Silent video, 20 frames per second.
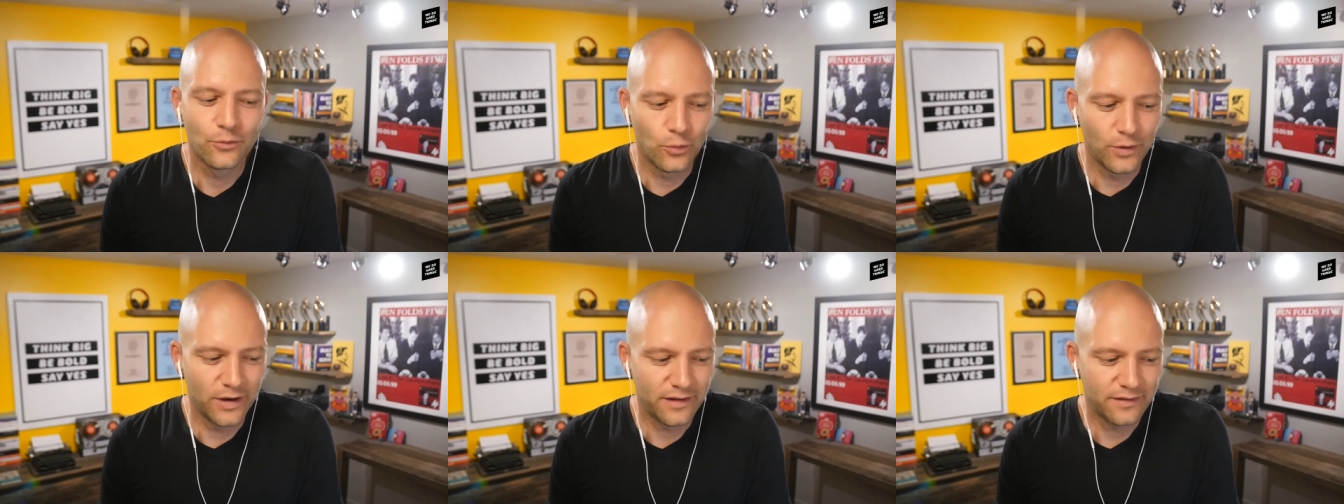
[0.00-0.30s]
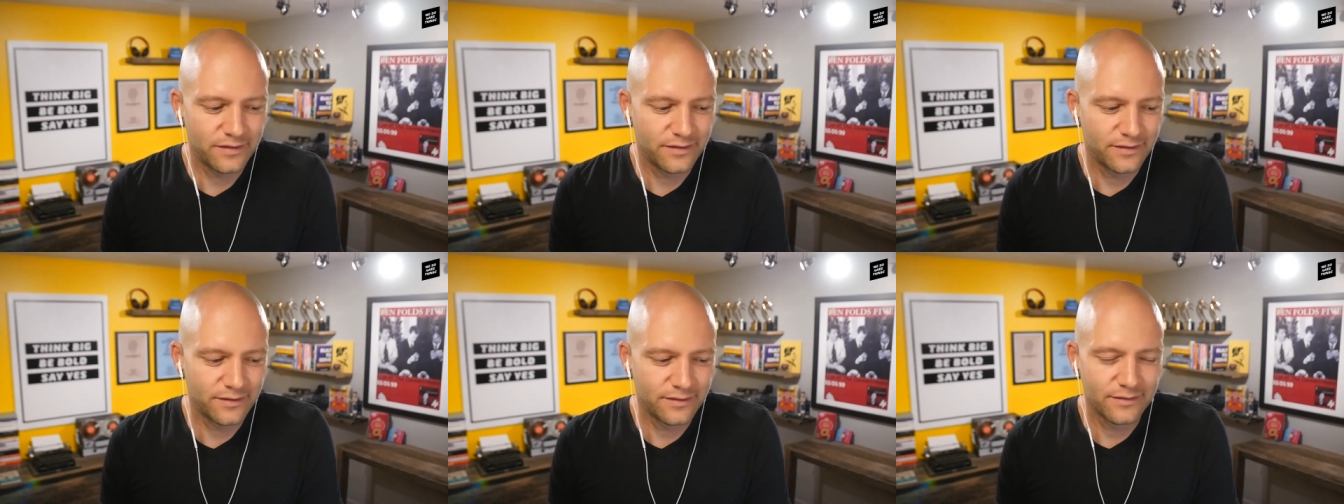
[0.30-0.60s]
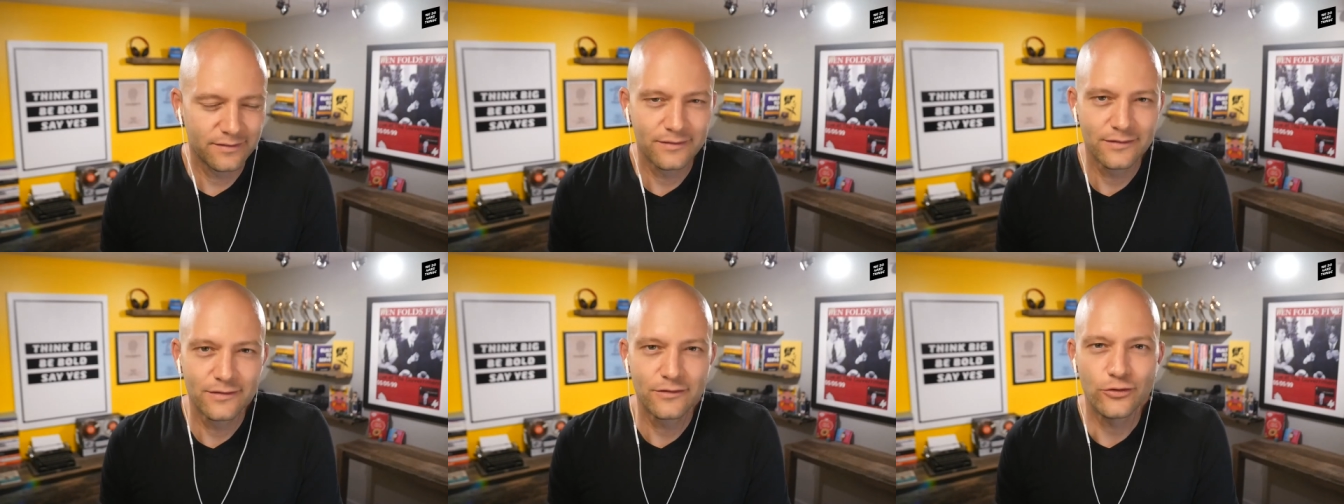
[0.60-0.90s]
with
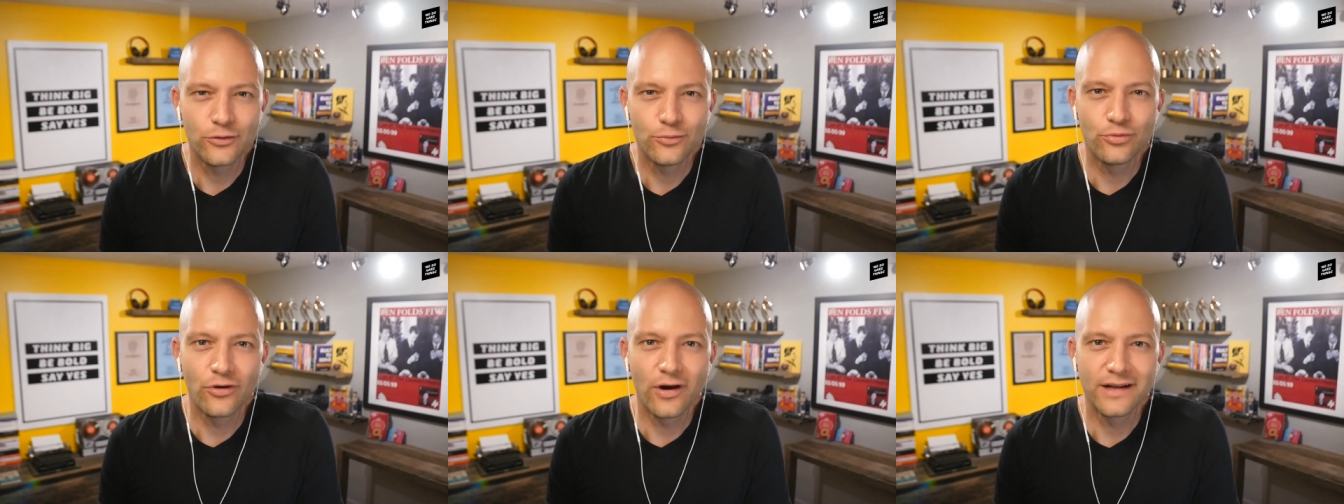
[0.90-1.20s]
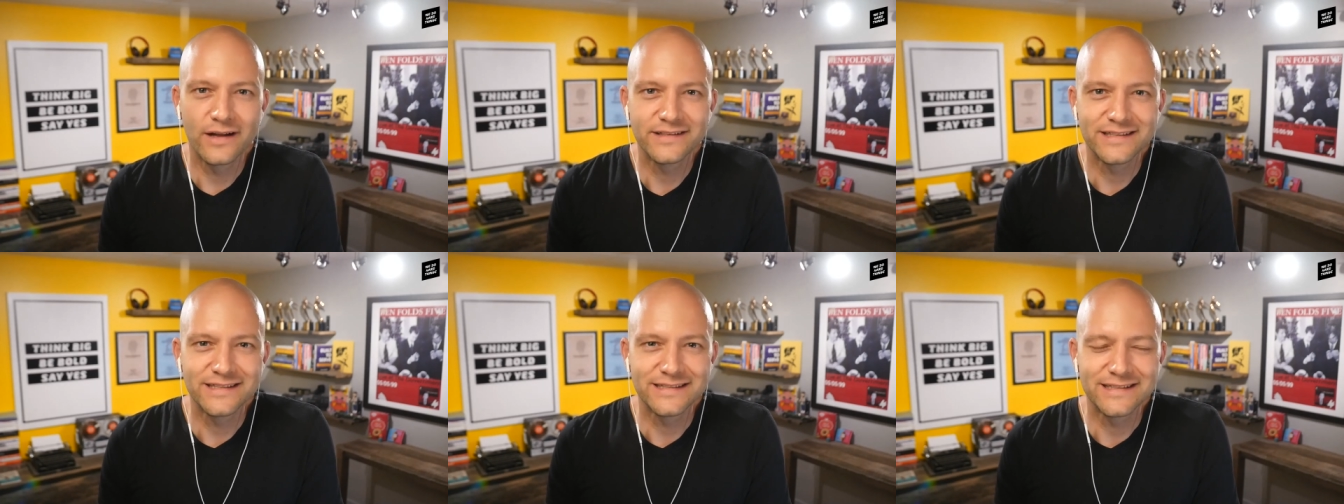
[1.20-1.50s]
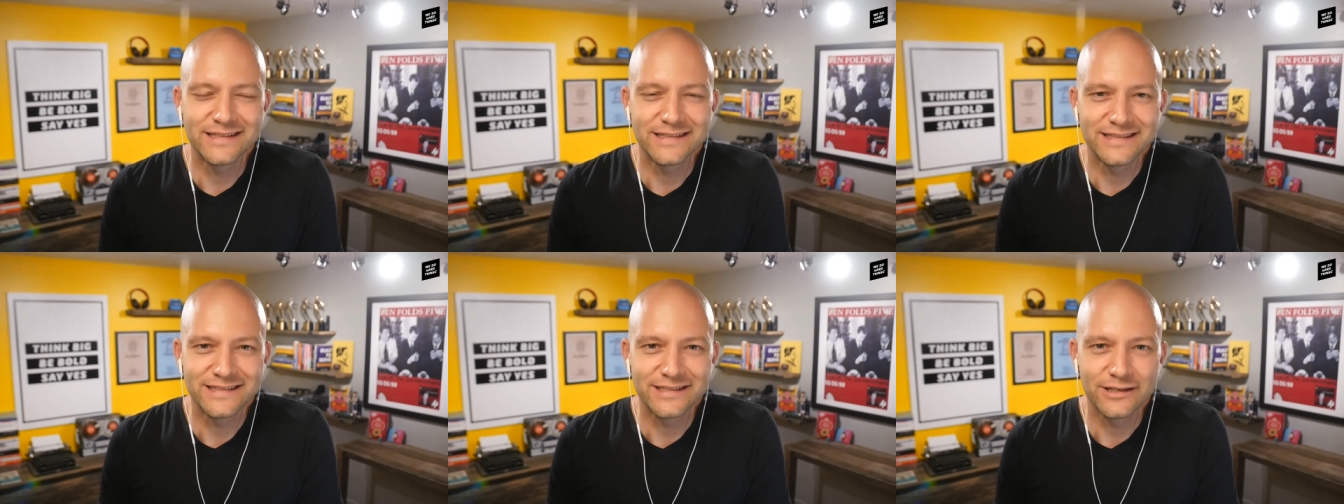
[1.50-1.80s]
two bronzes
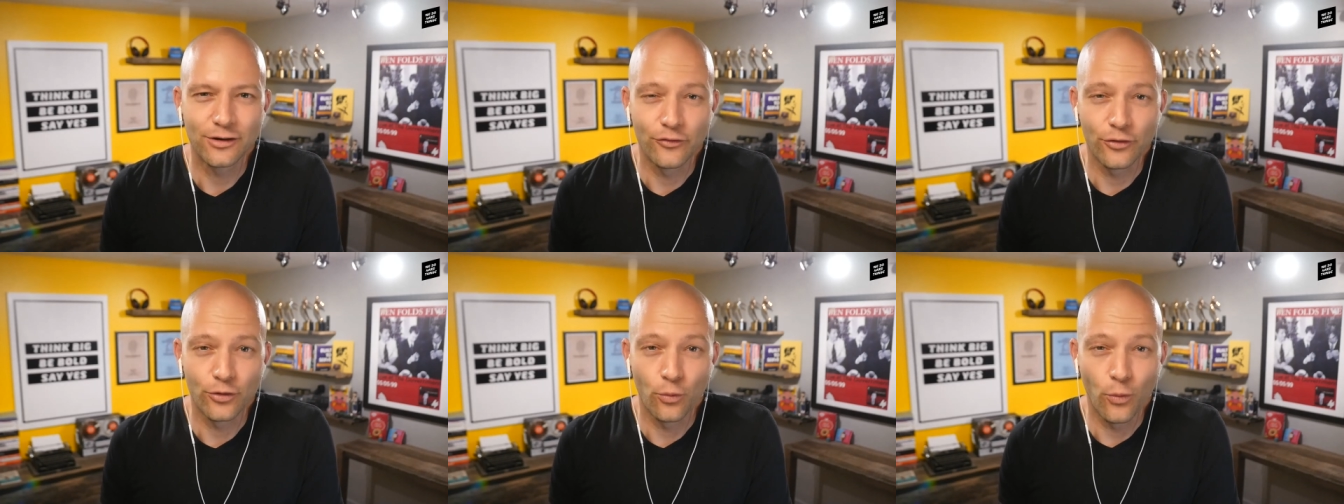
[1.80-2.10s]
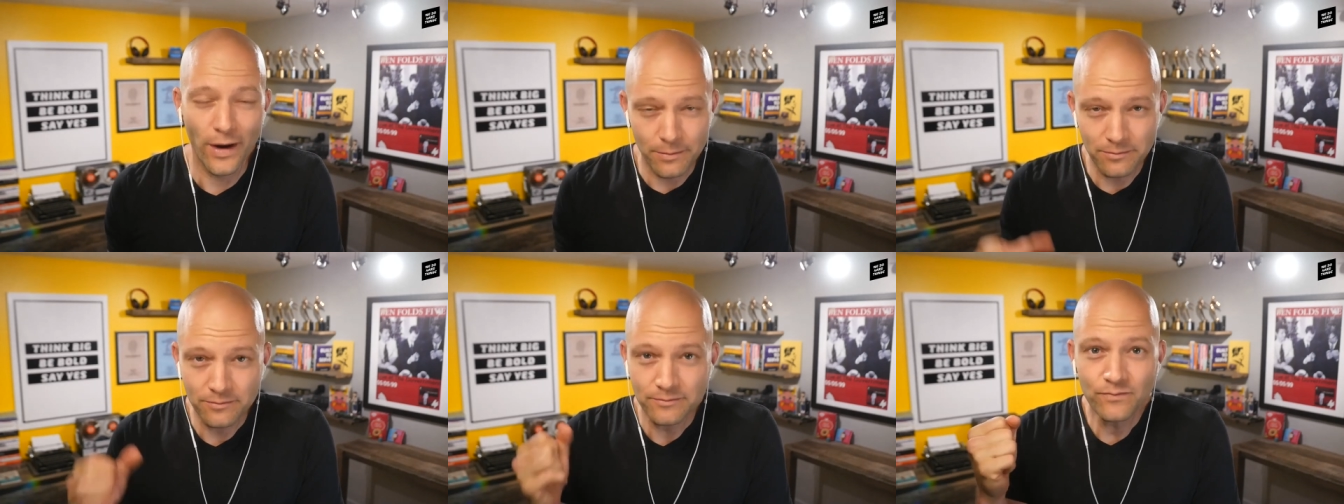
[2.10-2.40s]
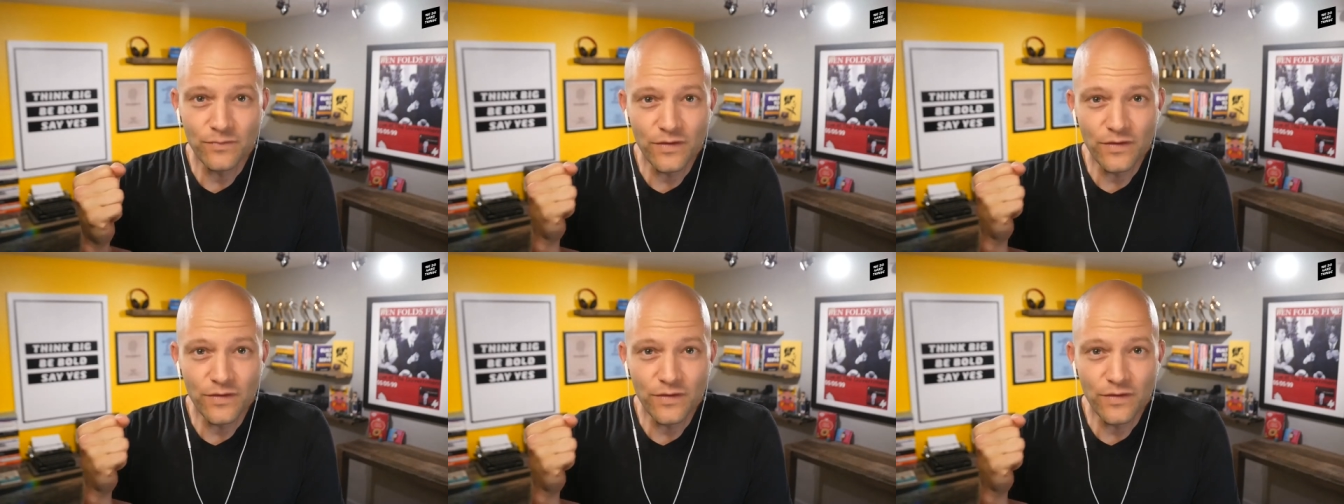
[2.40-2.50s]
and a silver what